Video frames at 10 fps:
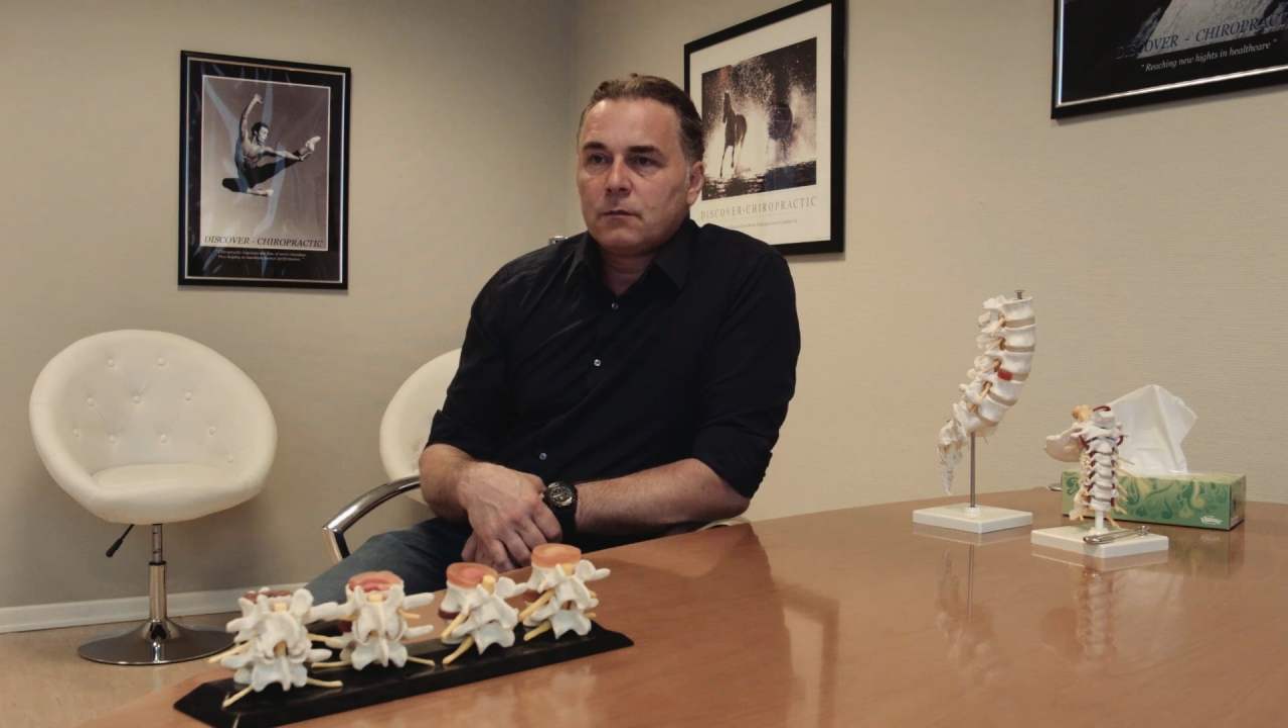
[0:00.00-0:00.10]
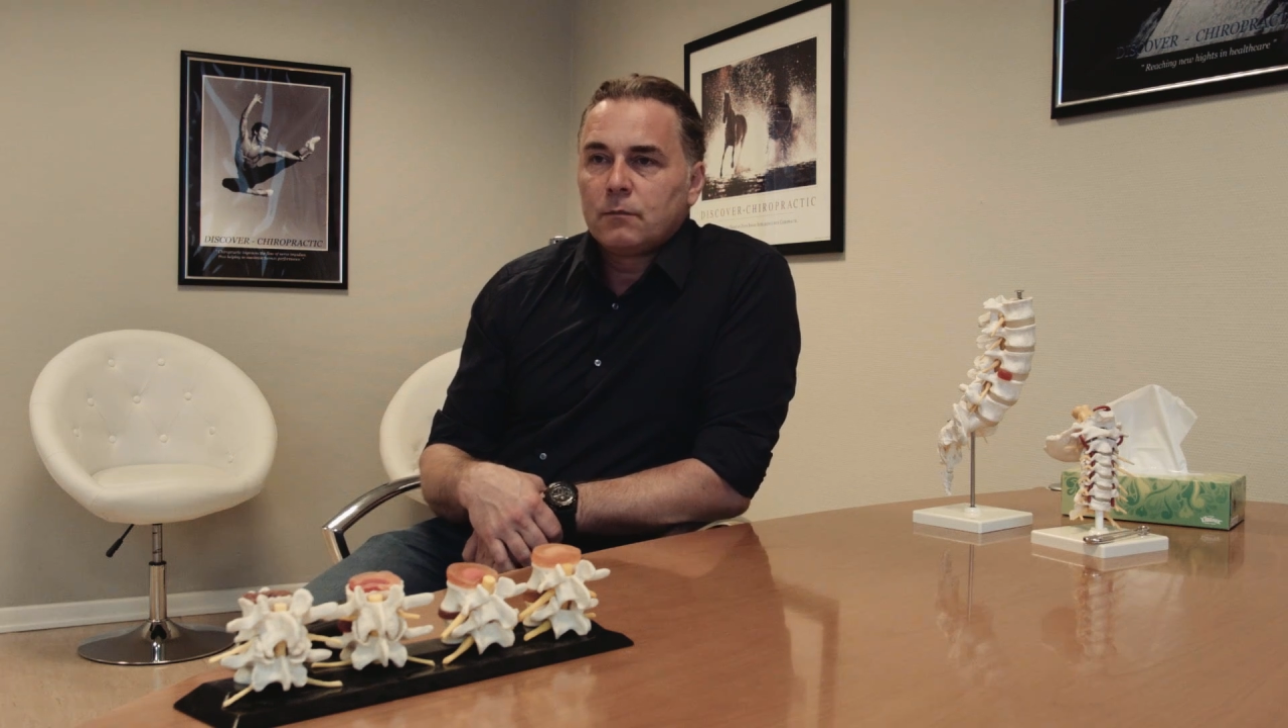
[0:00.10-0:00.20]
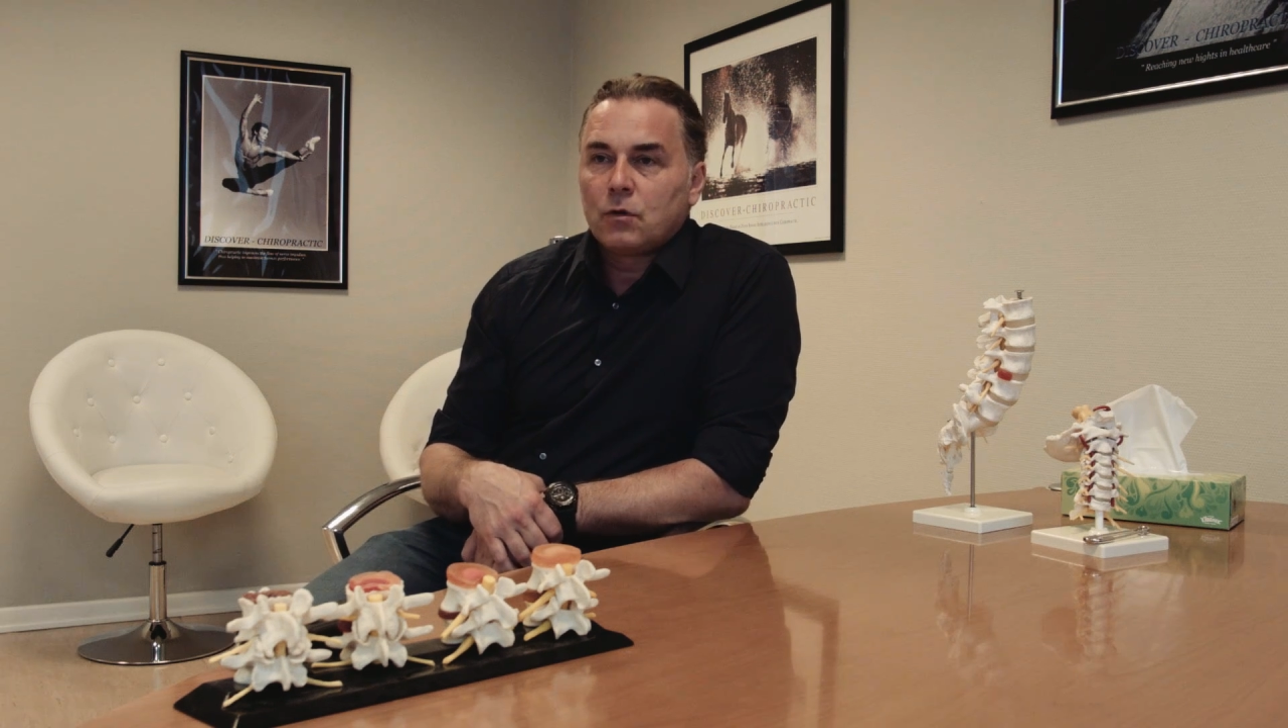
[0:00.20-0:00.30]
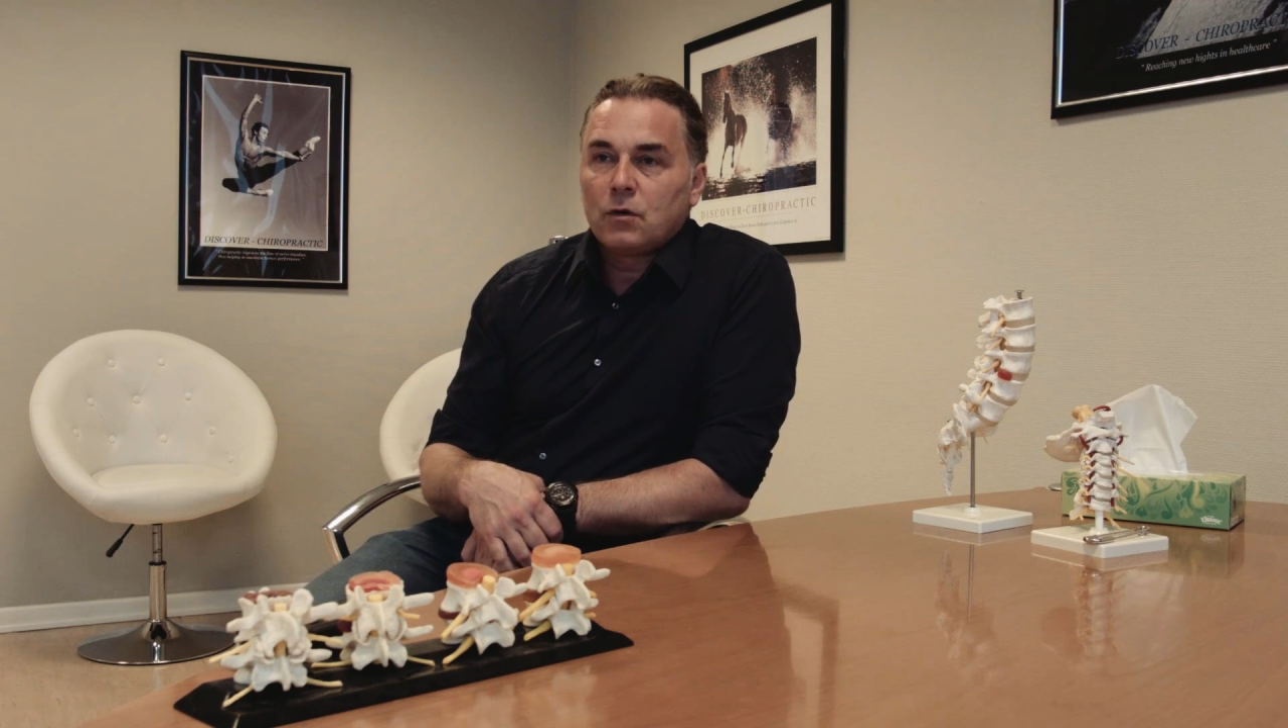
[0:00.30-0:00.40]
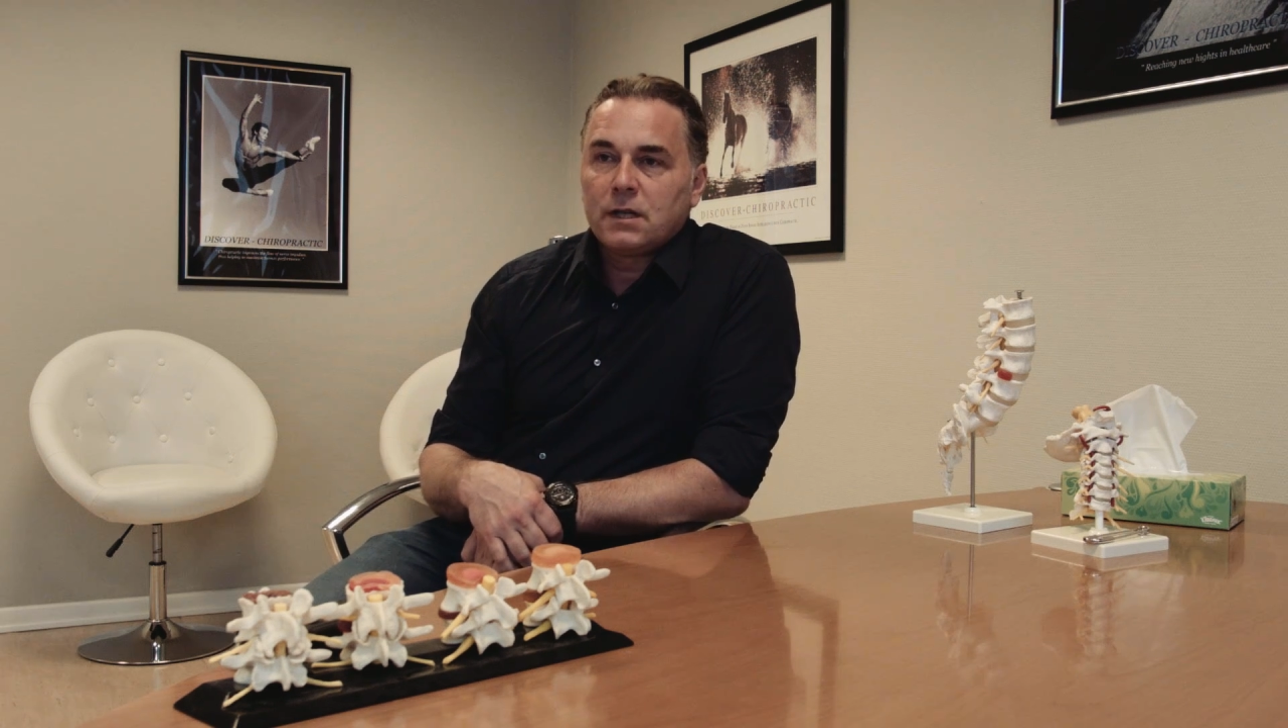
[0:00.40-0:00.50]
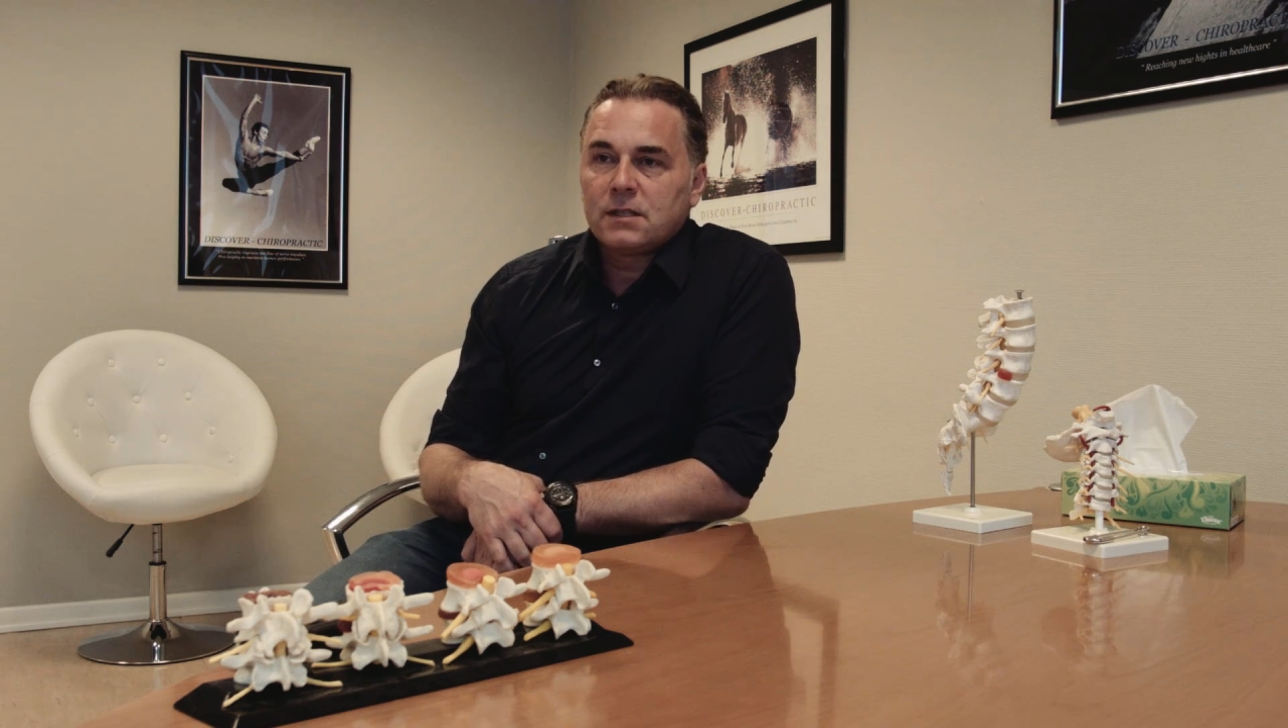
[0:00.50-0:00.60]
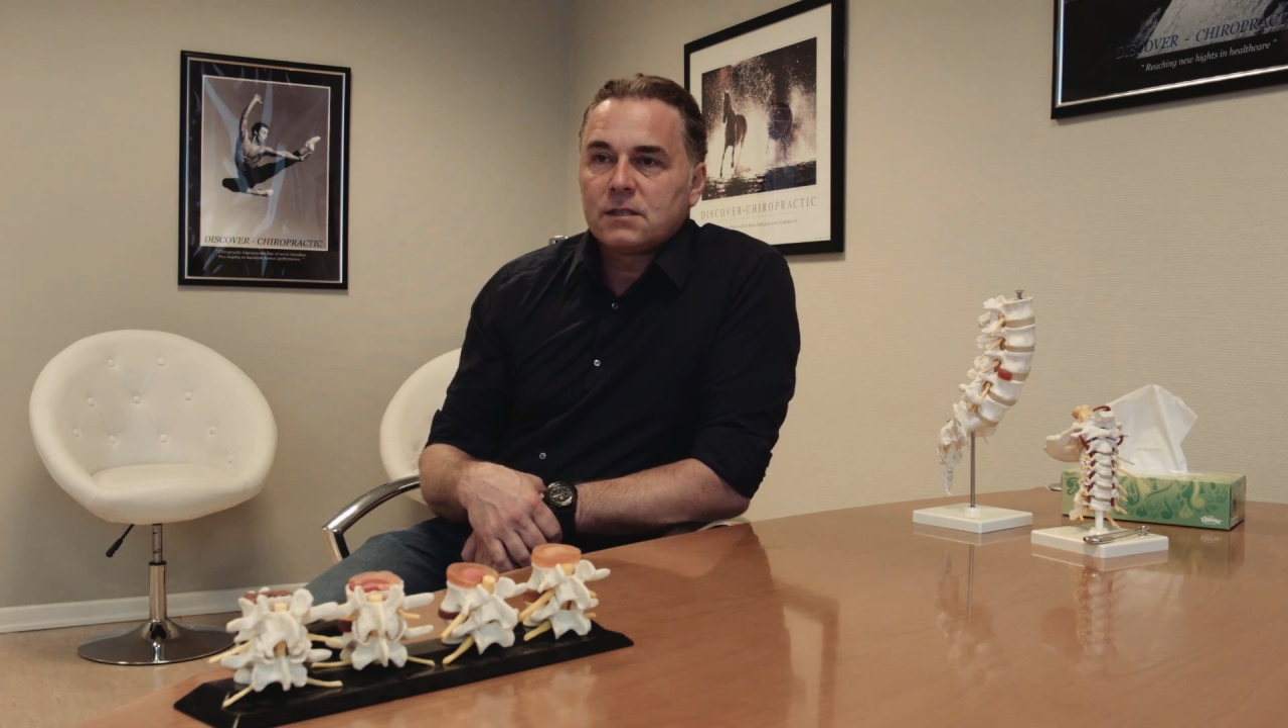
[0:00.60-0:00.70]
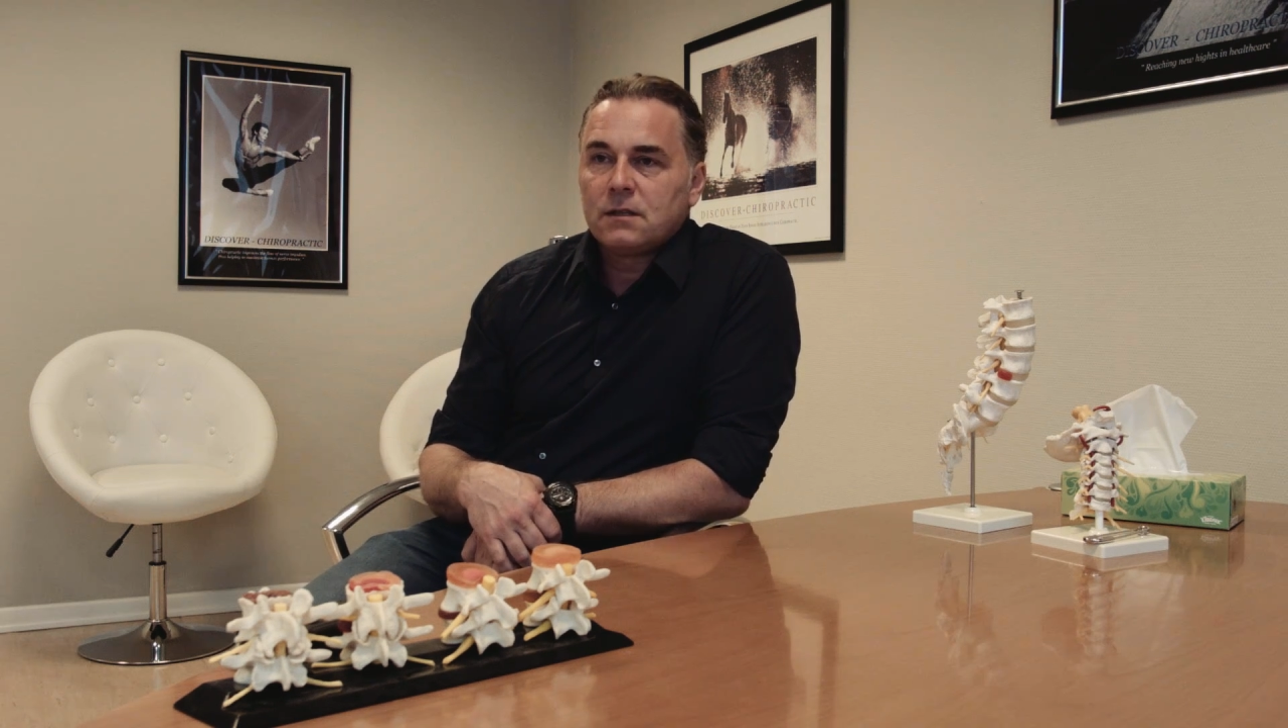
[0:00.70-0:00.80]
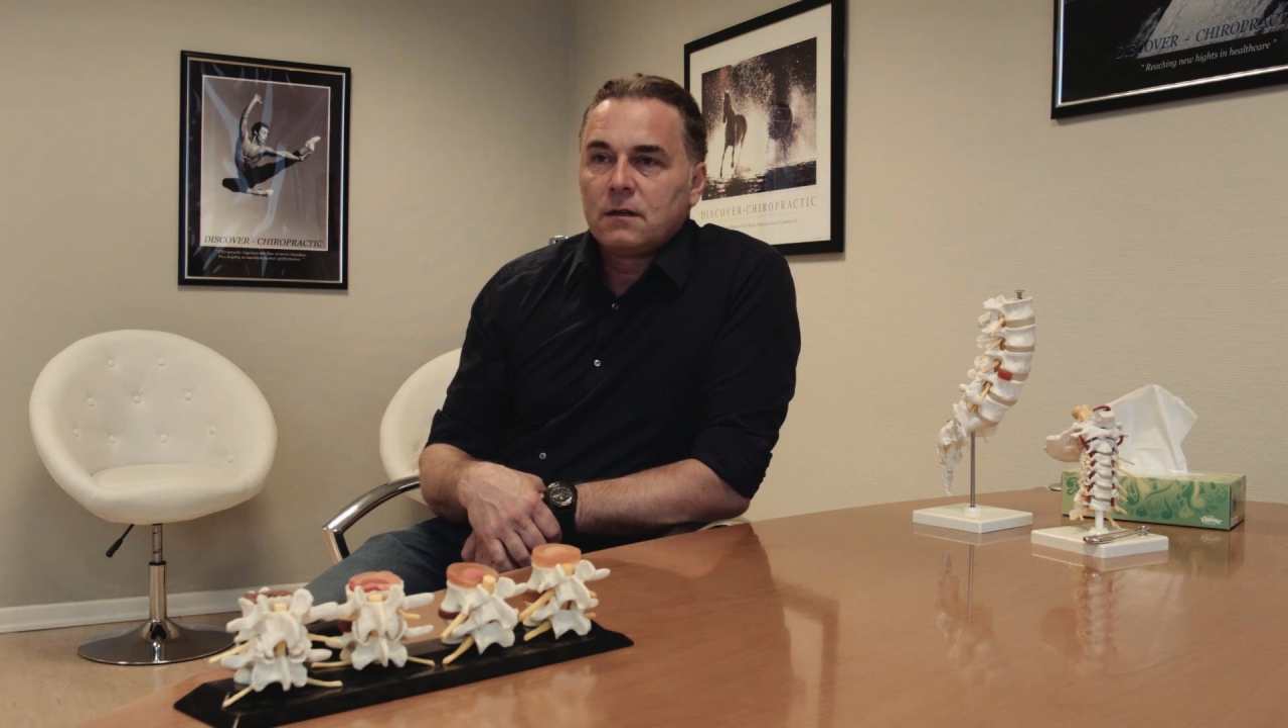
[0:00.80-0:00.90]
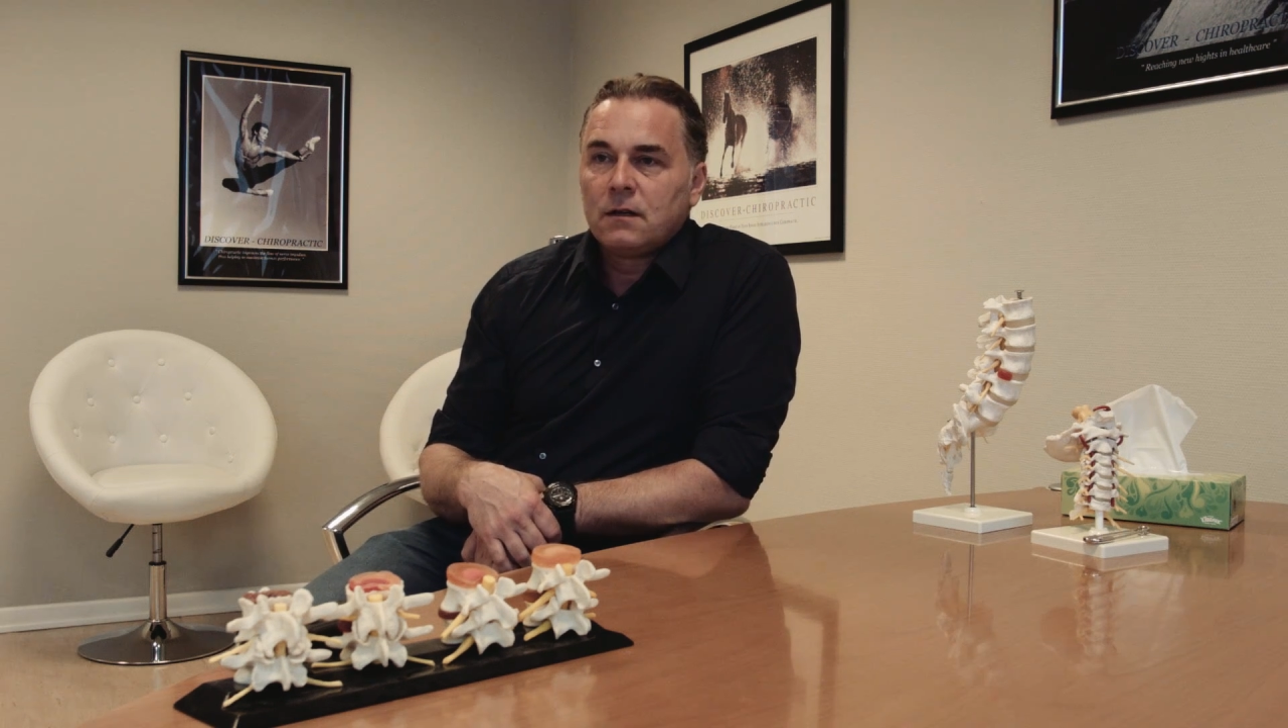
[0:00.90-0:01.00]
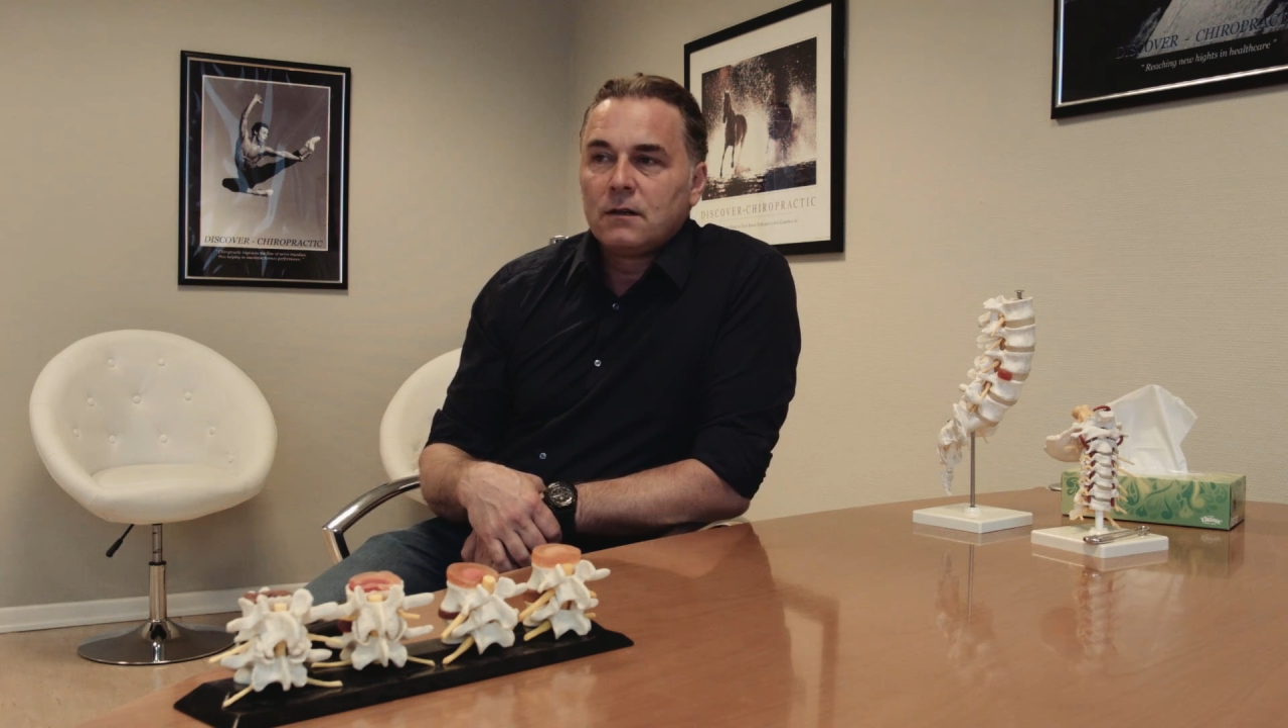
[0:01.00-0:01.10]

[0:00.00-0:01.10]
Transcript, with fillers: more or less in,